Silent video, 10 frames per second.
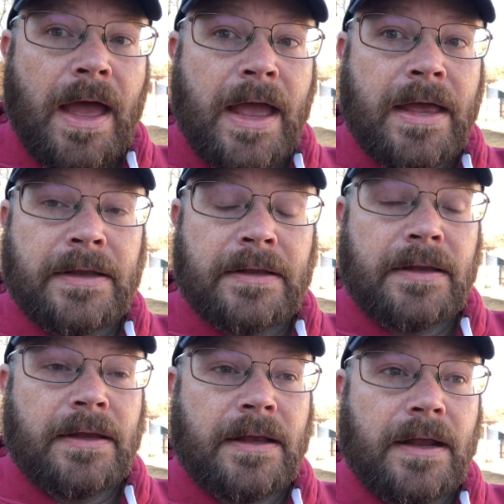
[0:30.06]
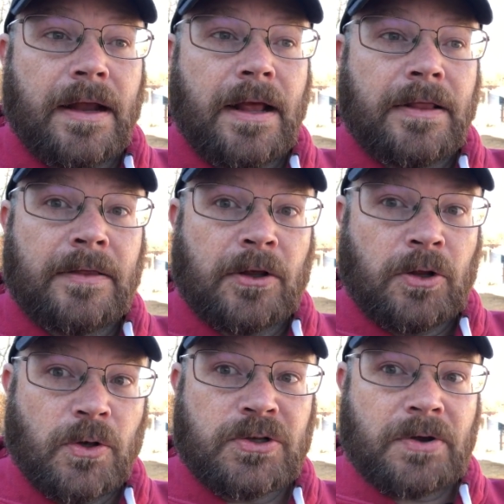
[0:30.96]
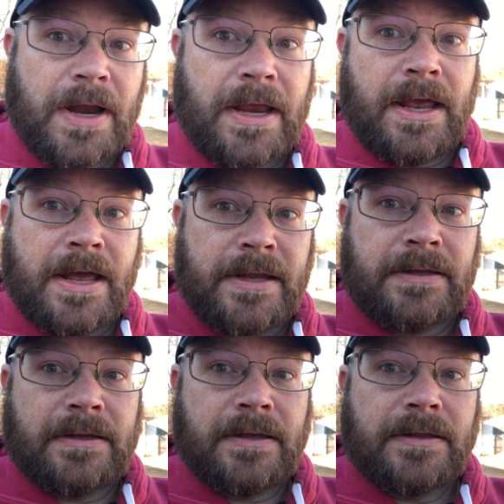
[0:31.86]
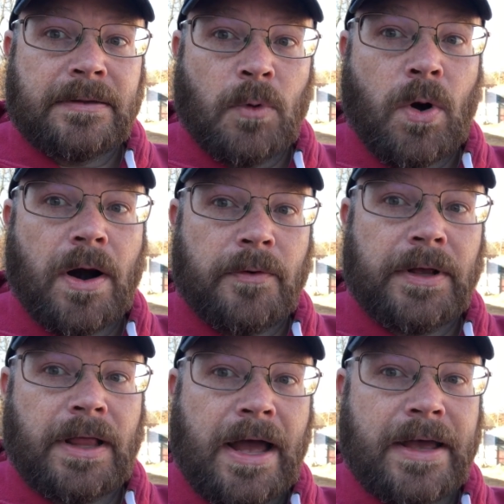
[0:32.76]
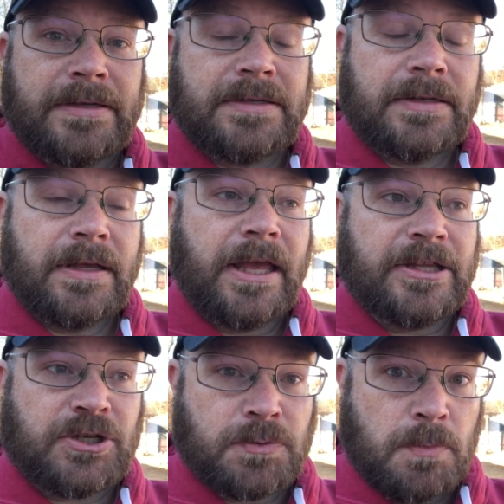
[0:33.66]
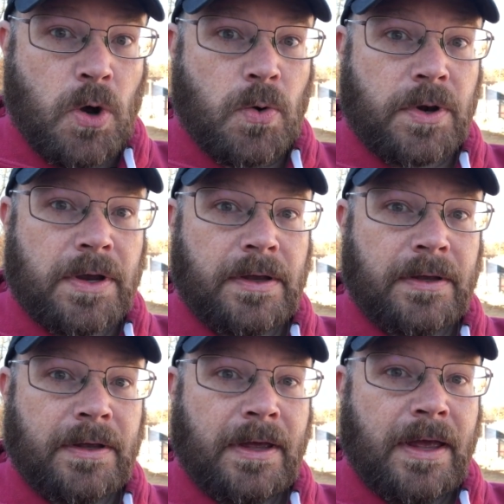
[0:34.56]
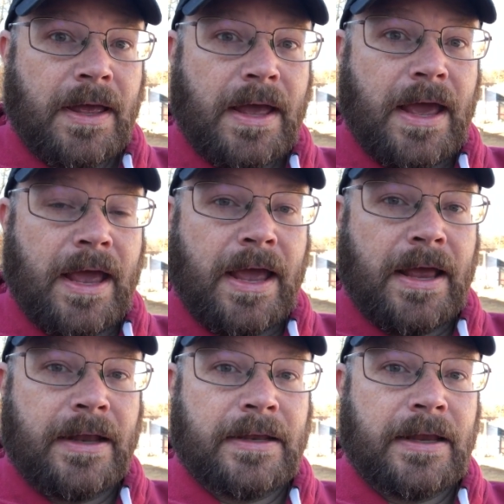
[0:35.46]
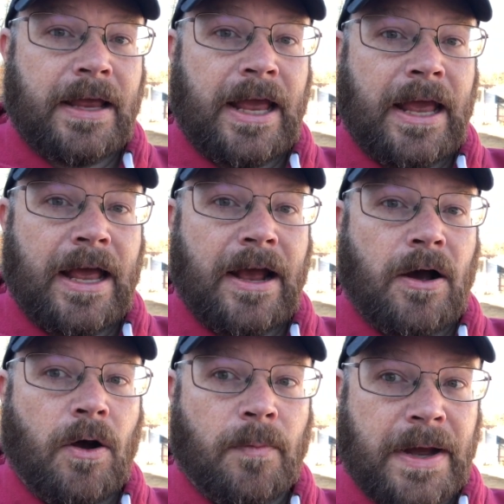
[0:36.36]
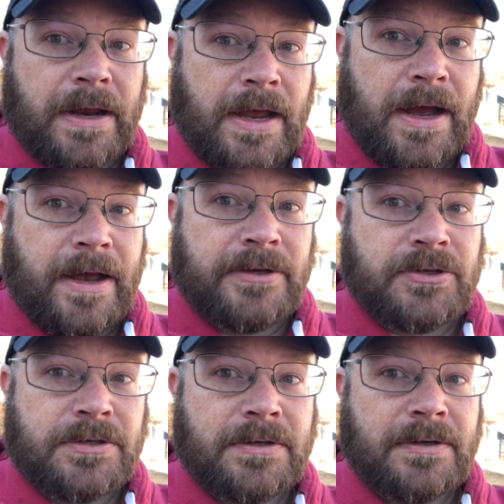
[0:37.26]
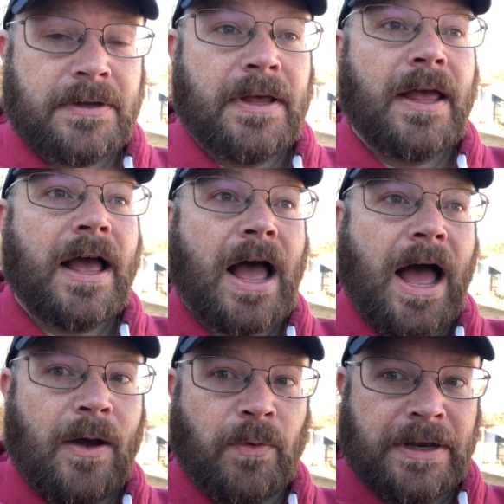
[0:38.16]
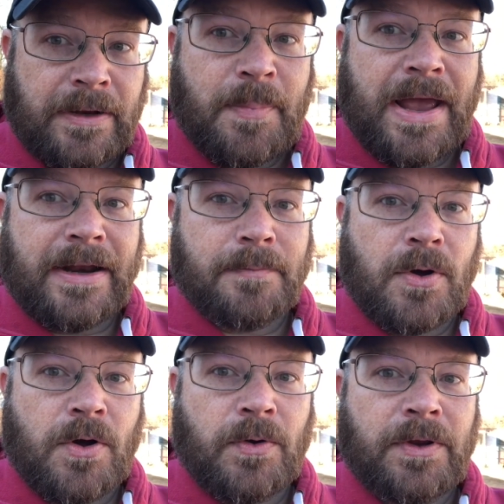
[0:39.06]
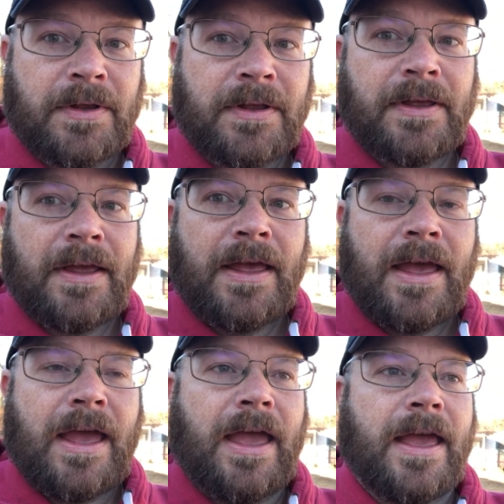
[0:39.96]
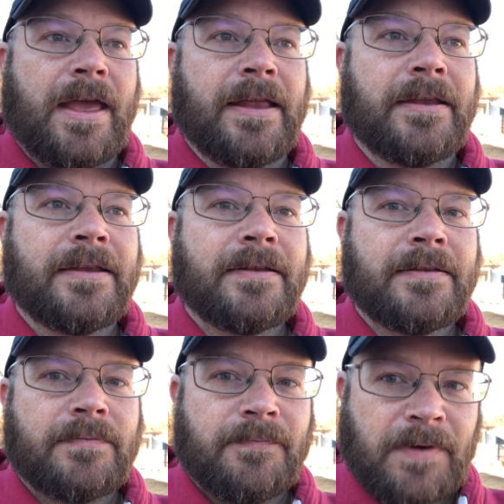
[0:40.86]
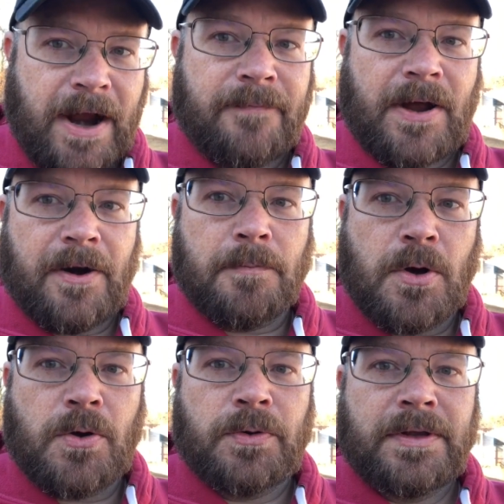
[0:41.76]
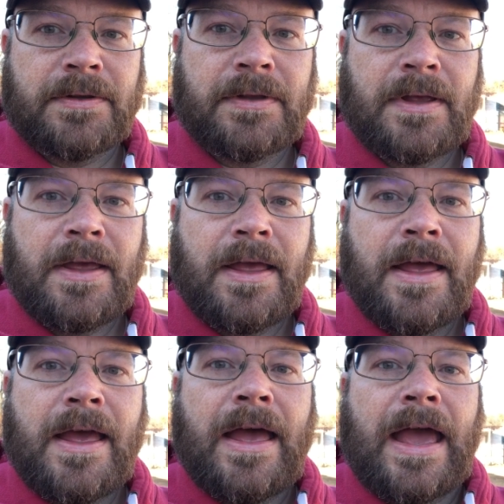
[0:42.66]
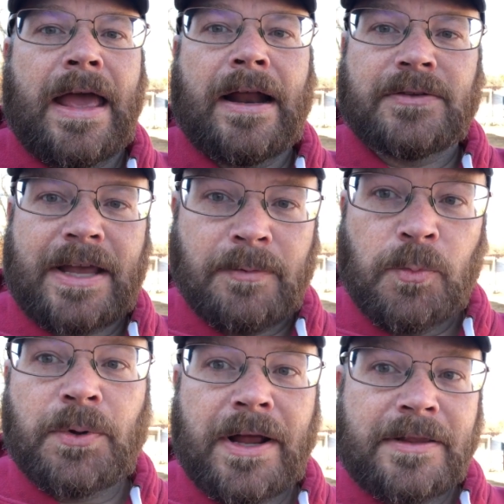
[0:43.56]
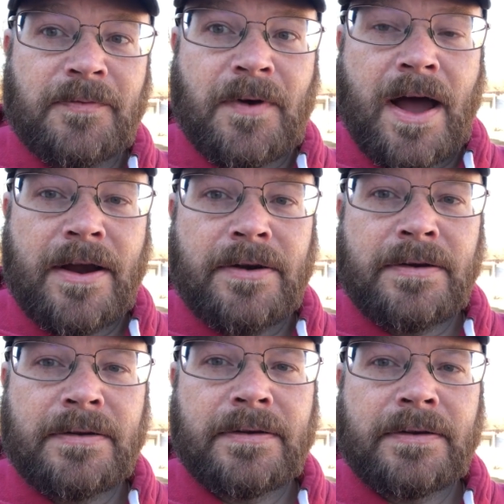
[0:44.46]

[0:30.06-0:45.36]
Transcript: And the closer I get, the more I realize it's smoke. And oh my gosh, I went into panic mode and fire mode. And I was able to put out the fire